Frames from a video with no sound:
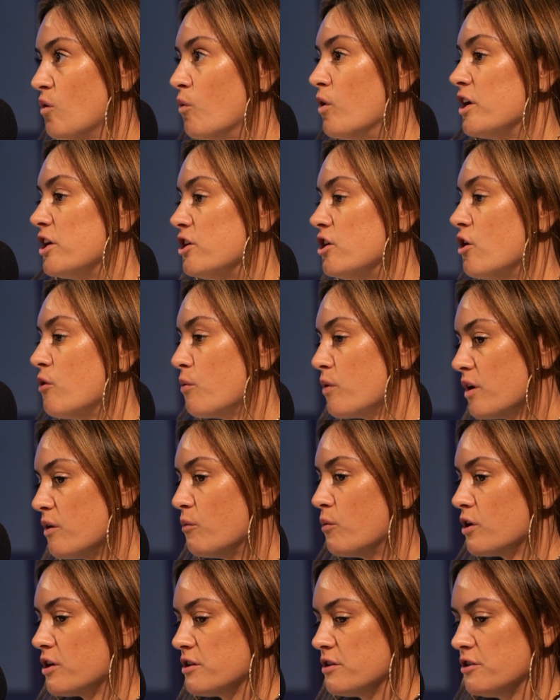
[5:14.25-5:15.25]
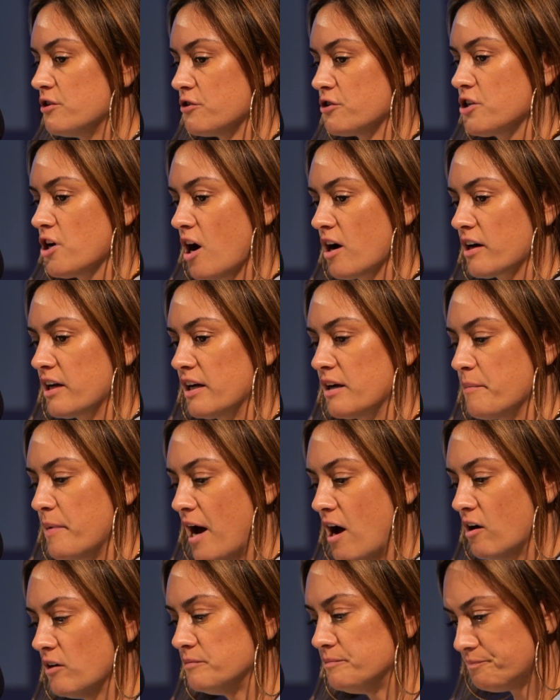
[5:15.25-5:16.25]
Well, you're talking
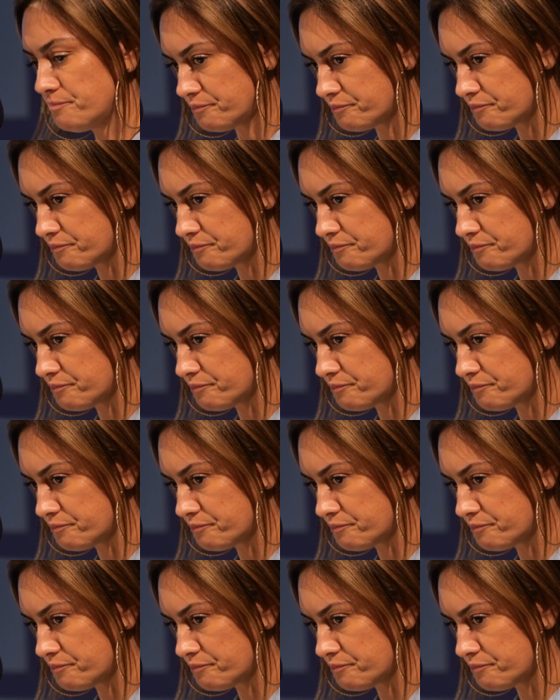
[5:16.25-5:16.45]
about